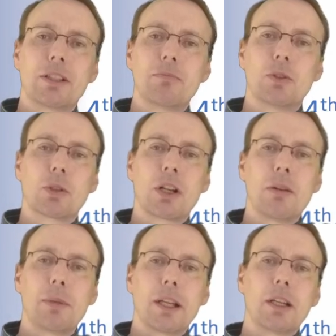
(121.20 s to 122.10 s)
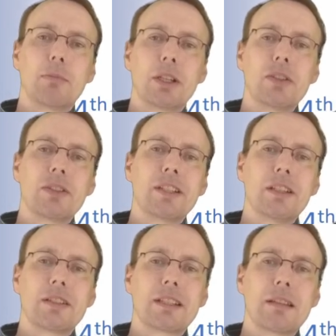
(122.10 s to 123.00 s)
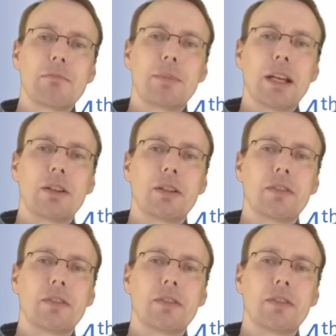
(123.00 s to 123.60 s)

more complicated, but you see the same pattern